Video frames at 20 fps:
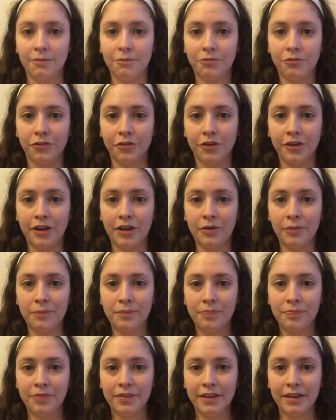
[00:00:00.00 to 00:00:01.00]
for you.
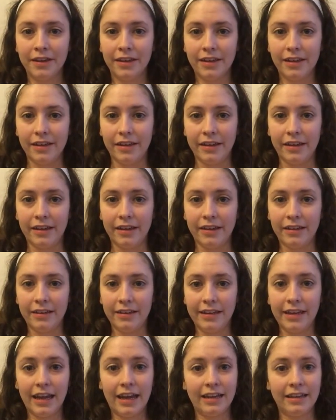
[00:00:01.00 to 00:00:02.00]
And
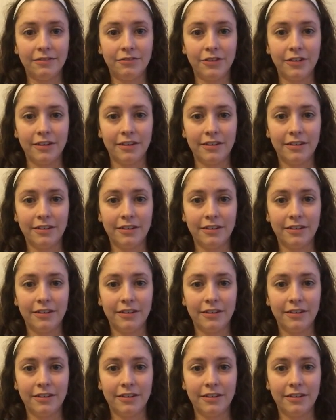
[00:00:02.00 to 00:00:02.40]
again,